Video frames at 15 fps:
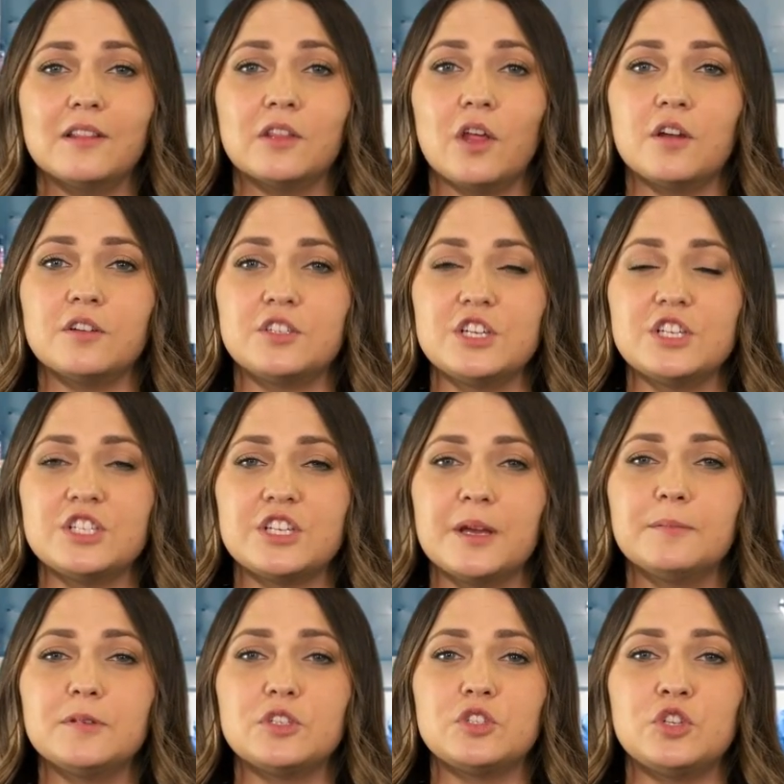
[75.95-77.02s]
LONGi
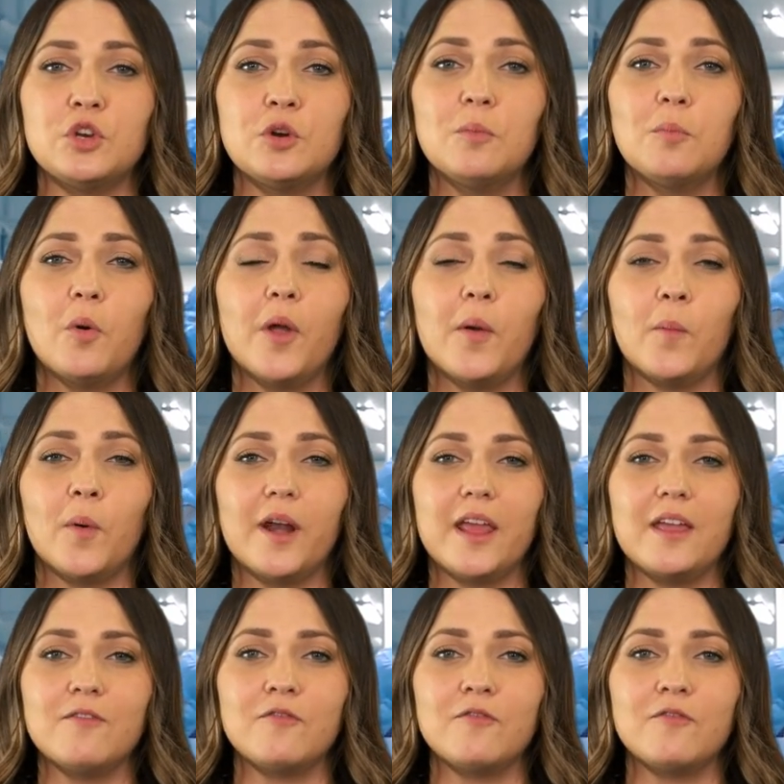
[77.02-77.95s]
shipped two point one eight